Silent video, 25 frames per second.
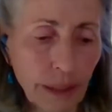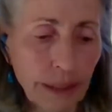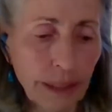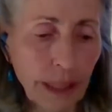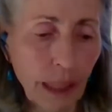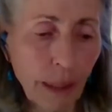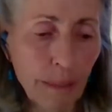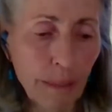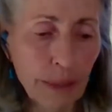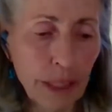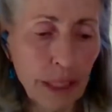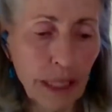
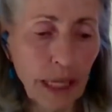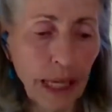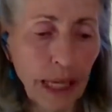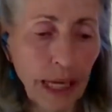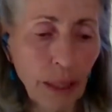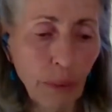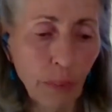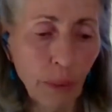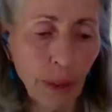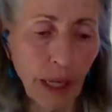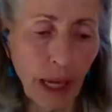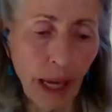Some
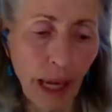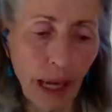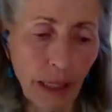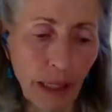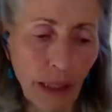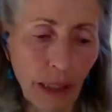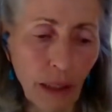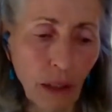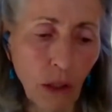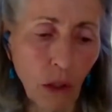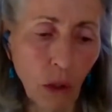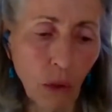say we
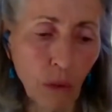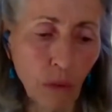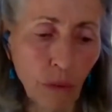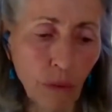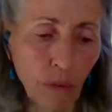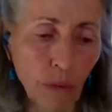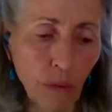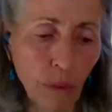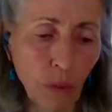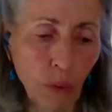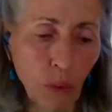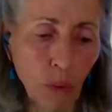had to go
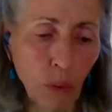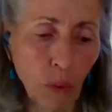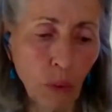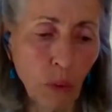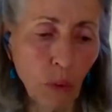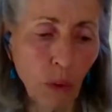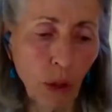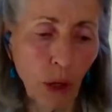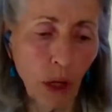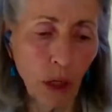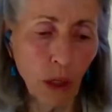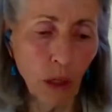
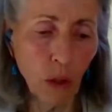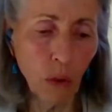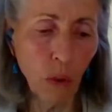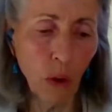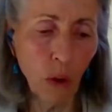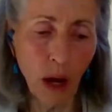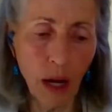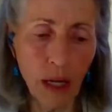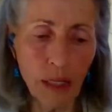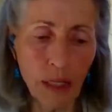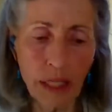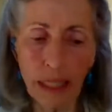through a
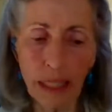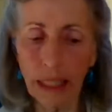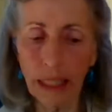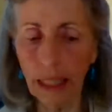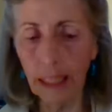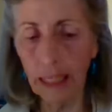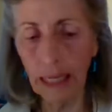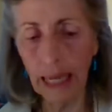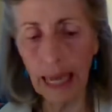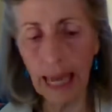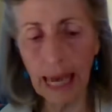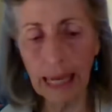
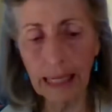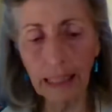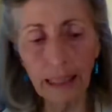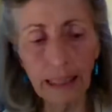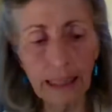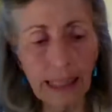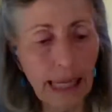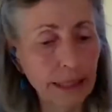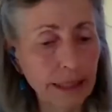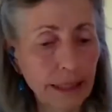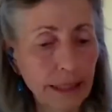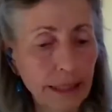
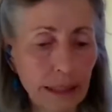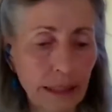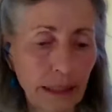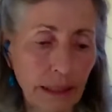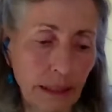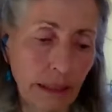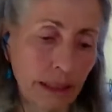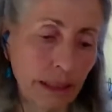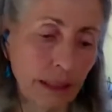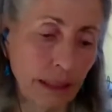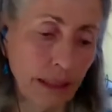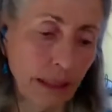
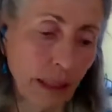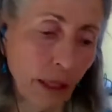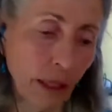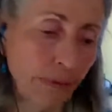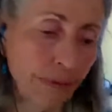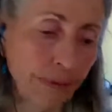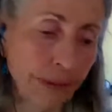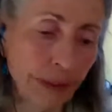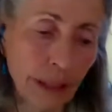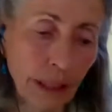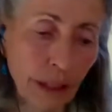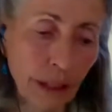quasi-adolescent,
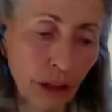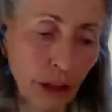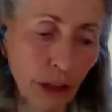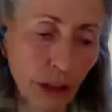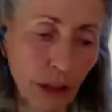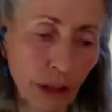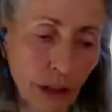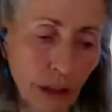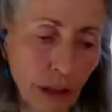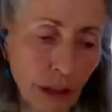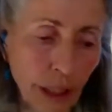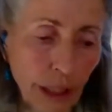
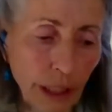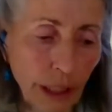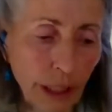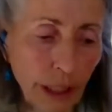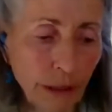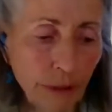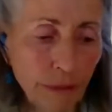self-centered,